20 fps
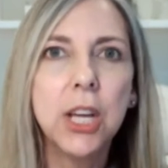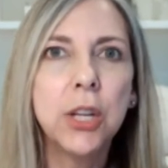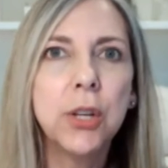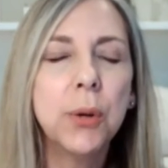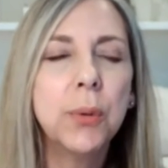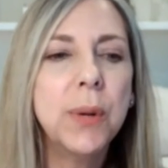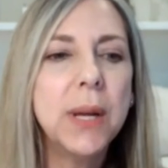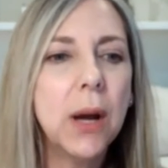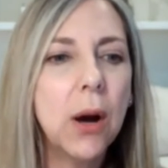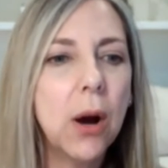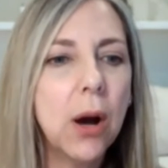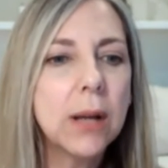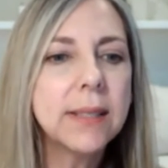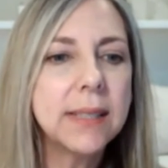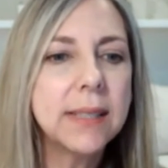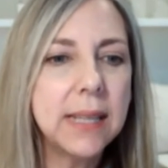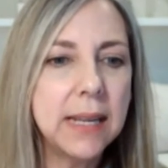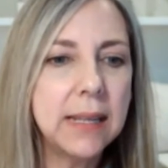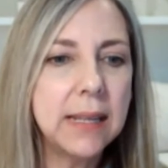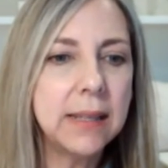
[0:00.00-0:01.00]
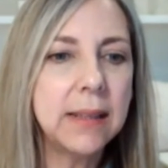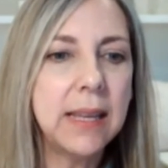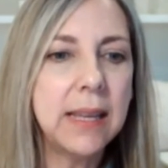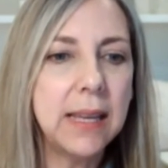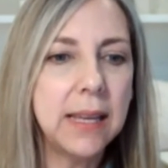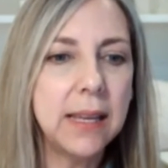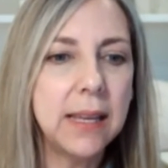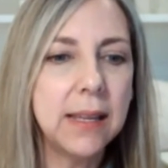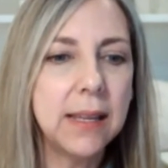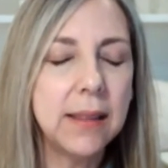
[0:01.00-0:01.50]
you know, we are seeing
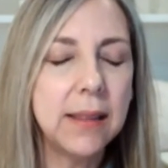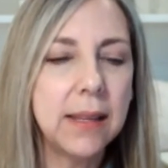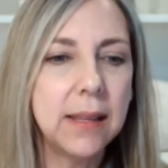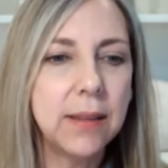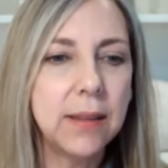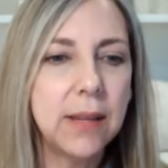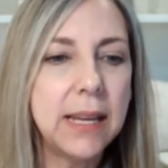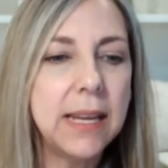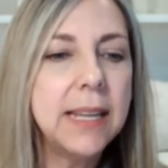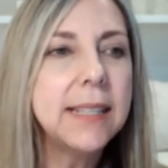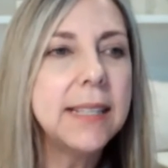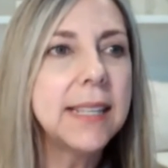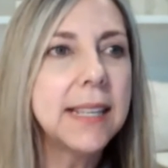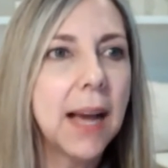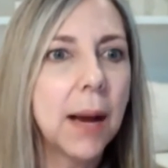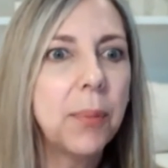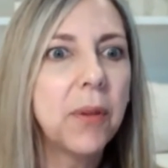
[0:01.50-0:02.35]
the heating